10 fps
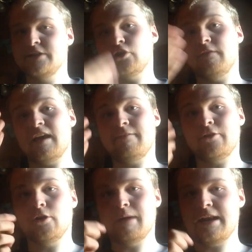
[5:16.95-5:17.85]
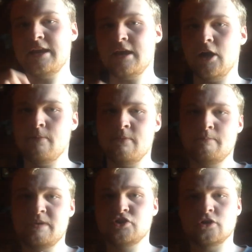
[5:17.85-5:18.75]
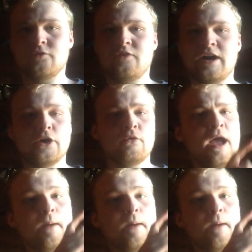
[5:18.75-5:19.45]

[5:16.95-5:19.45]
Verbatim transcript: So if you haven't already, um, be sure to follow